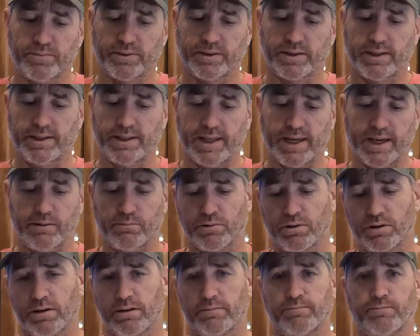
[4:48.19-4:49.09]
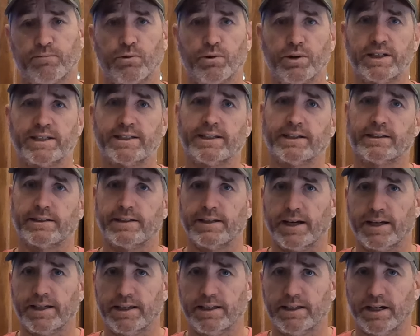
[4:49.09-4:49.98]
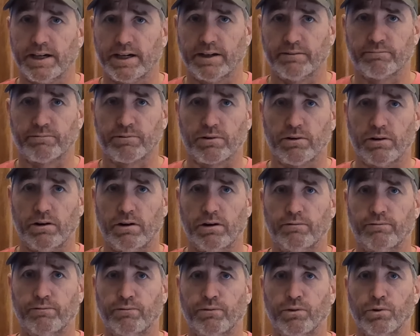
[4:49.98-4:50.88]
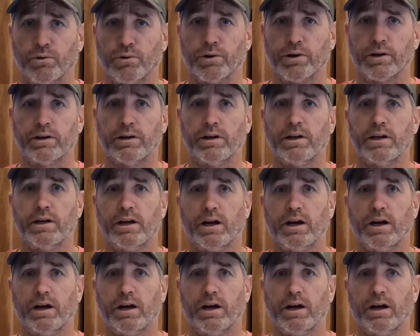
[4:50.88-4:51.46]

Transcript: they were $46.99 for all 4.